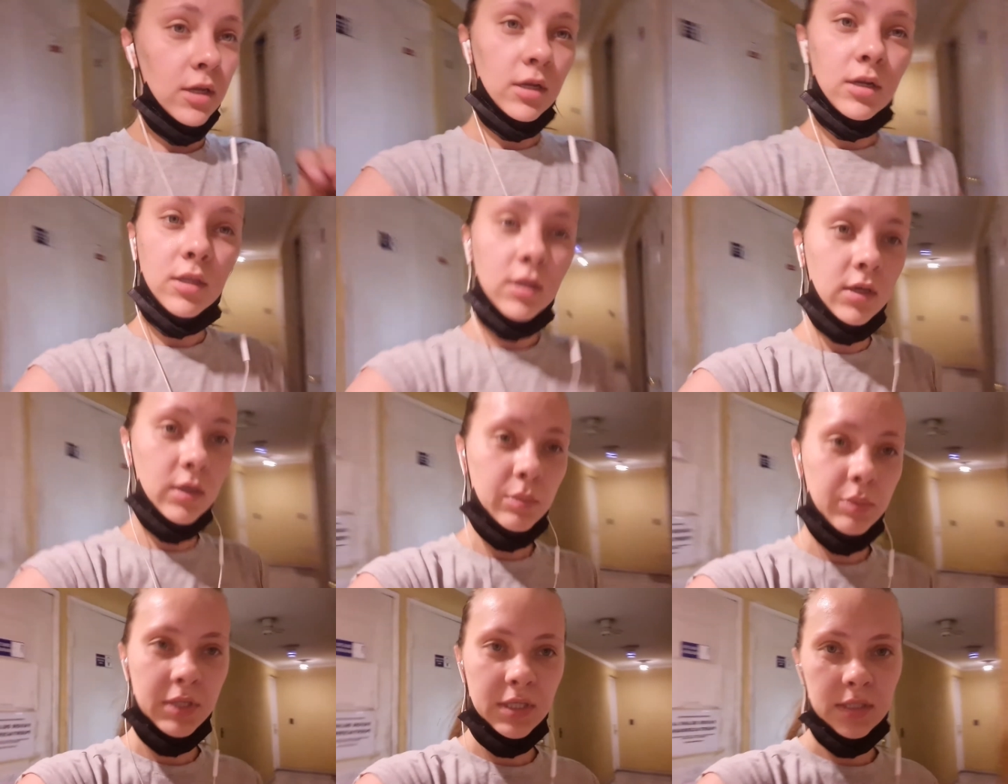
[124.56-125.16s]
in
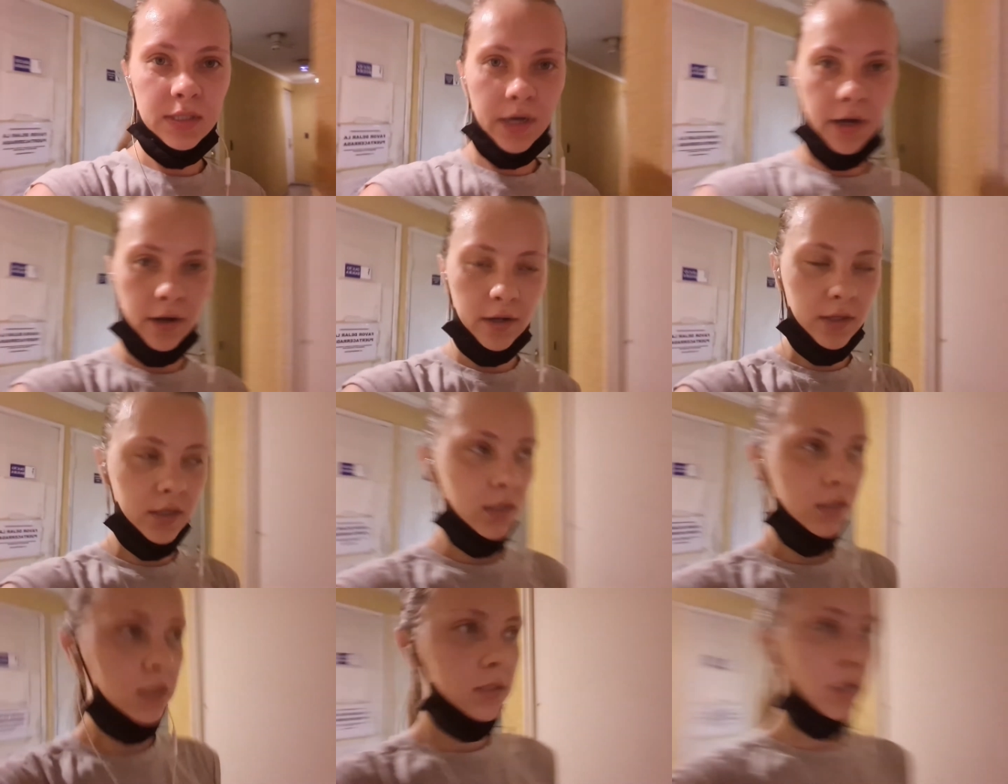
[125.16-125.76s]
complete
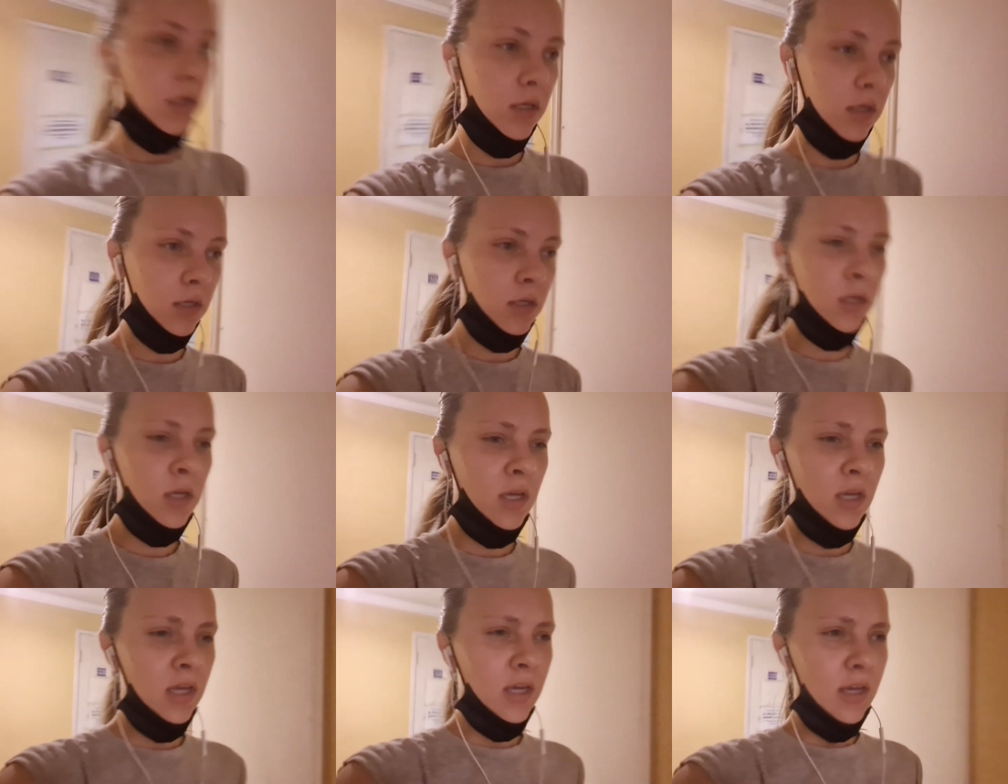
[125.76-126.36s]
darkness
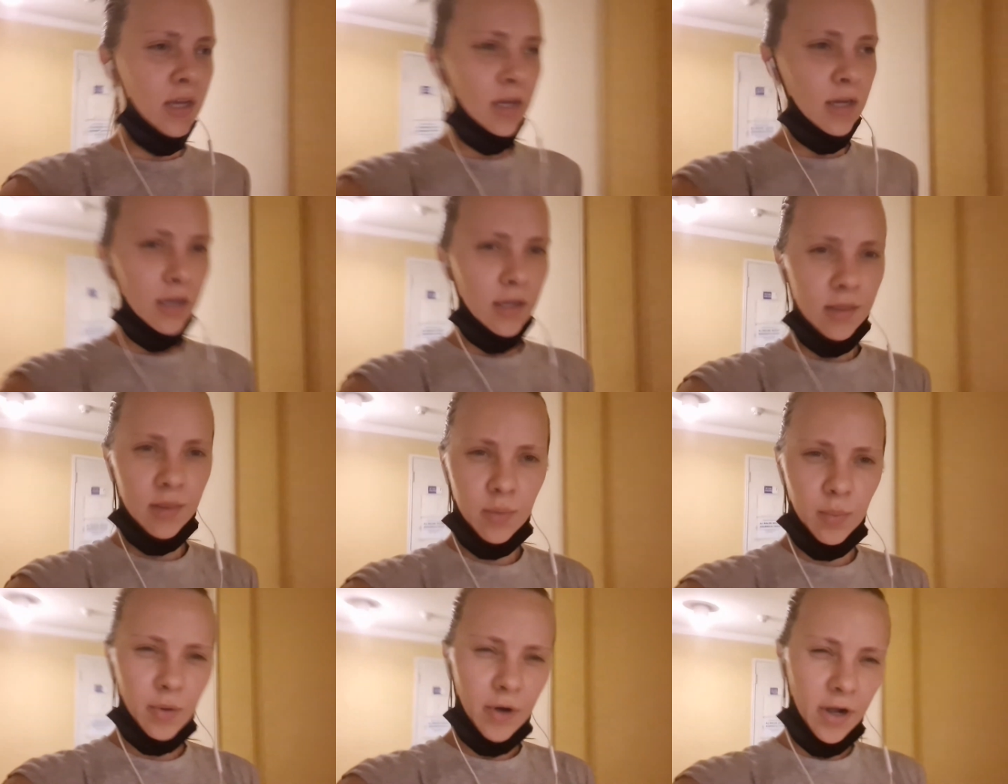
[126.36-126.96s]

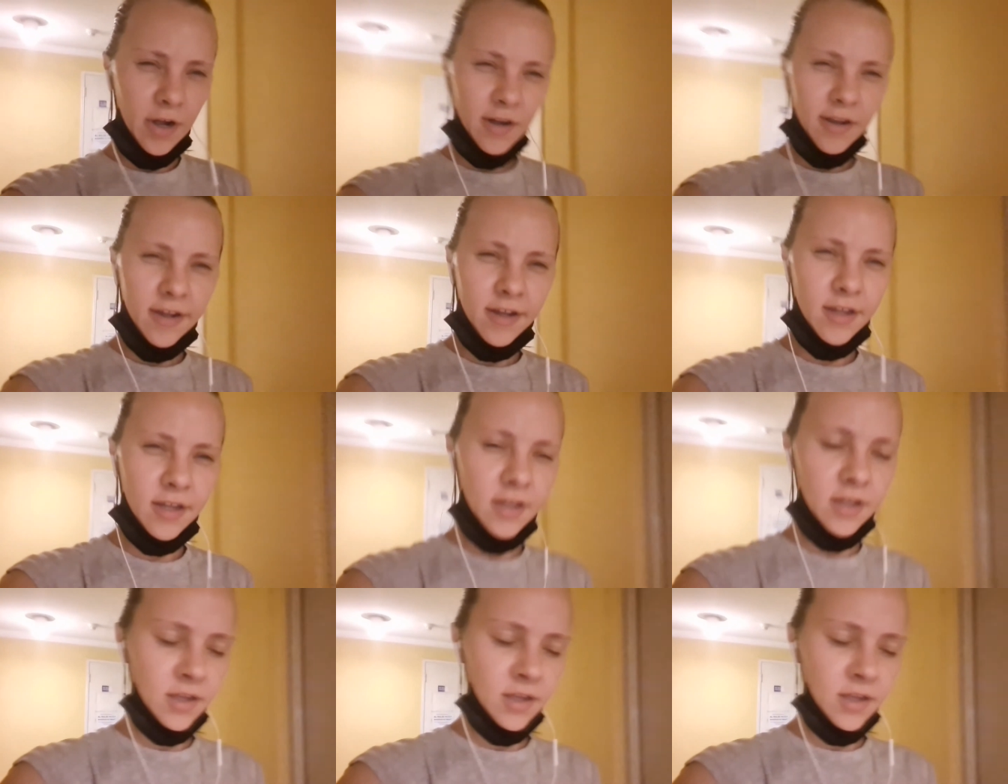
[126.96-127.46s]
in the park